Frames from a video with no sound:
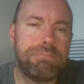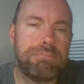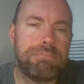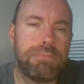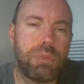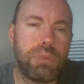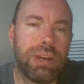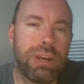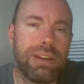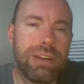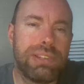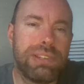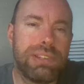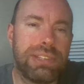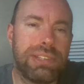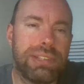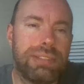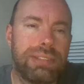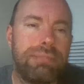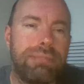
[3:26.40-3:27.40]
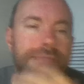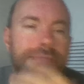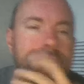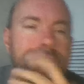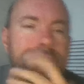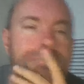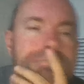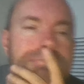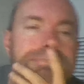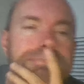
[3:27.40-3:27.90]
Where is it?
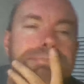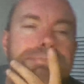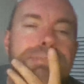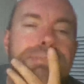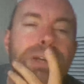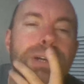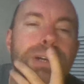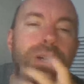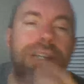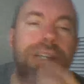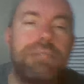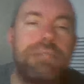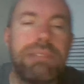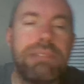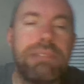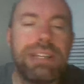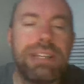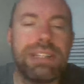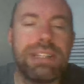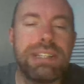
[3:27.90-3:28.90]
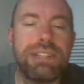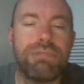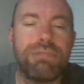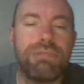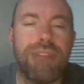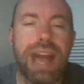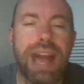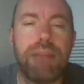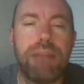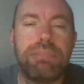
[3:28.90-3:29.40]
Oh, that's because it's
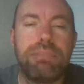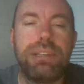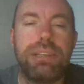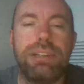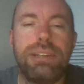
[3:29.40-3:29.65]
wrapped.